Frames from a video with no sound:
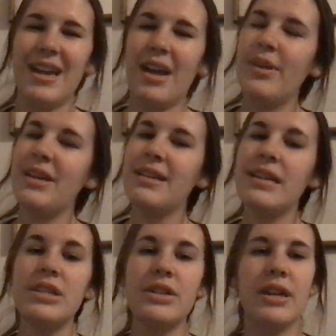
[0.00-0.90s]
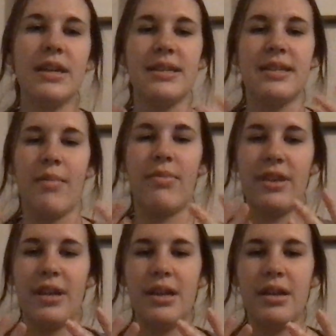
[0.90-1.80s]
least you're getting
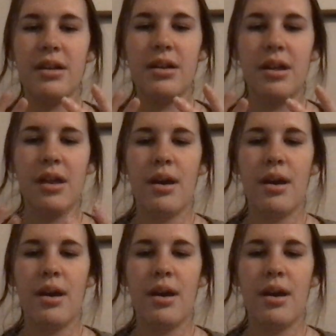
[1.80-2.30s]
something here.